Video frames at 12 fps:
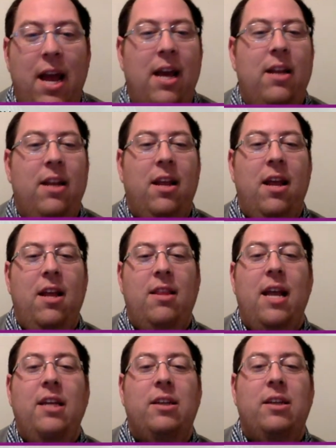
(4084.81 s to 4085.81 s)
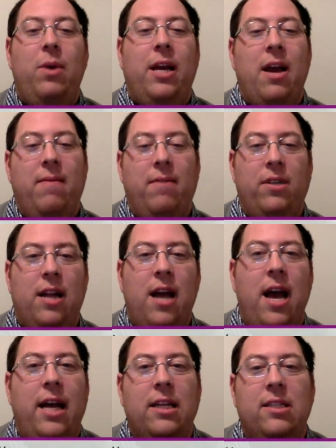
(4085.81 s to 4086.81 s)
and things that we covered
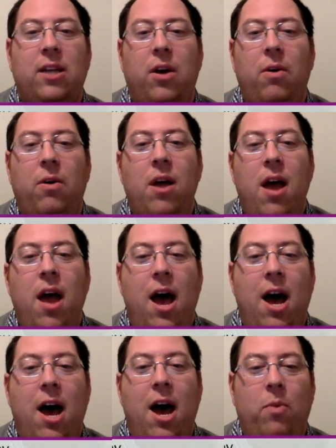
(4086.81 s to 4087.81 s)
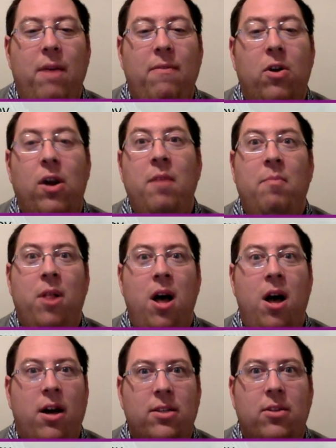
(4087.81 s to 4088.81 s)
tonight. So we have a great
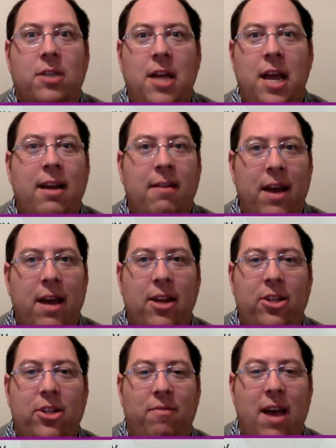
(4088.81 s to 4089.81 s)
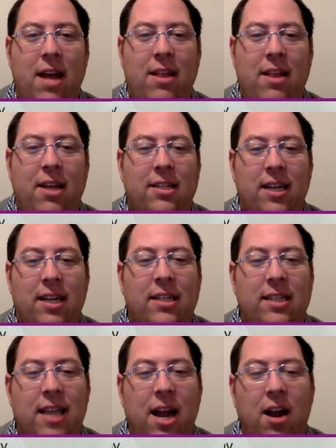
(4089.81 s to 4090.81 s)
blog, so take advantage of that.
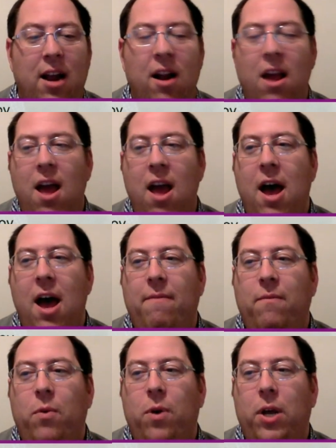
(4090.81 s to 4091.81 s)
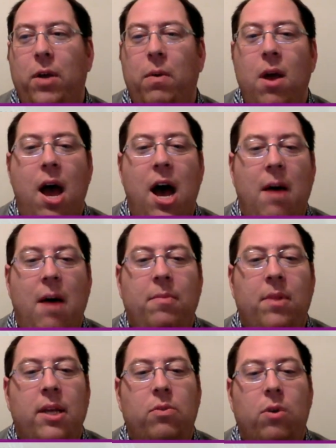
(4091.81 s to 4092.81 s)
It's there for you.
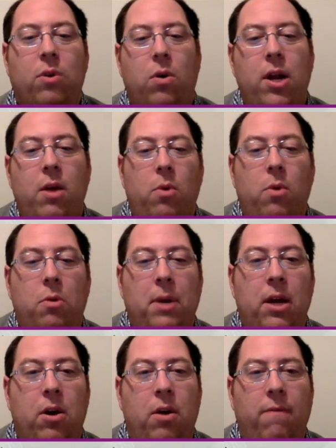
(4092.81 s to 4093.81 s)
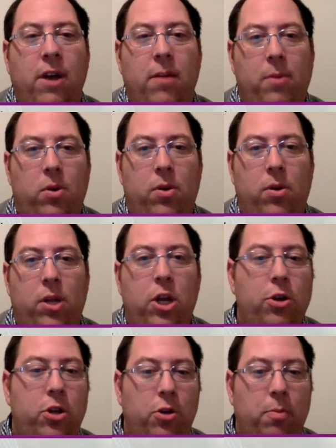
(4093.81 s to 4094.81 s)
This recording will be available on the
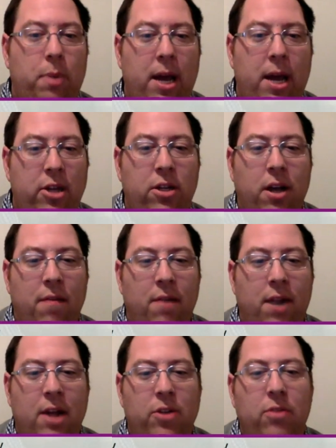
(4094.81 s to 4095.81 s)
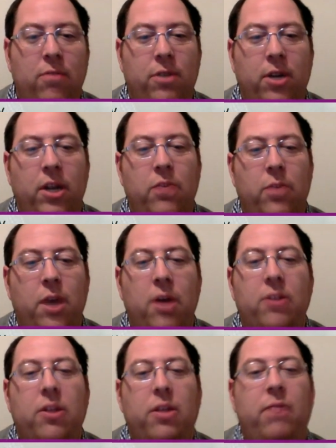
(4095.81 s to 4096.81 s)
YouTube page of the National Fraternity as well,
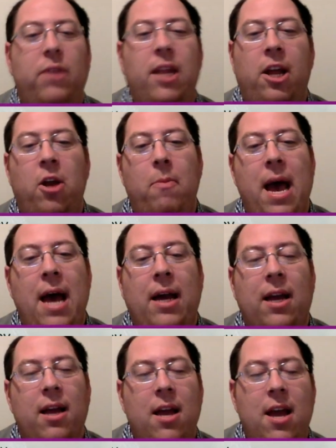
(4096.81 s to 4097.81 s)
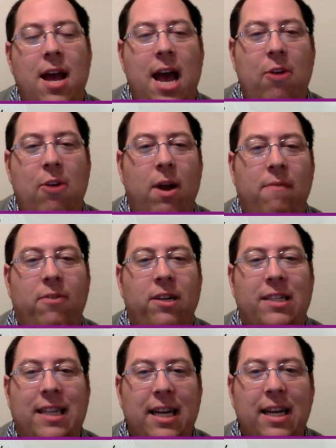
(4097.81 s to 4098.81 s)
so if you need to go back and
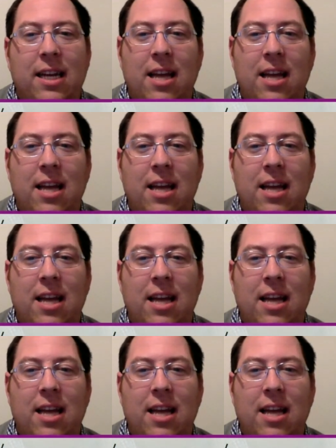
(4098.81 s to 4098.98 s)
reference it,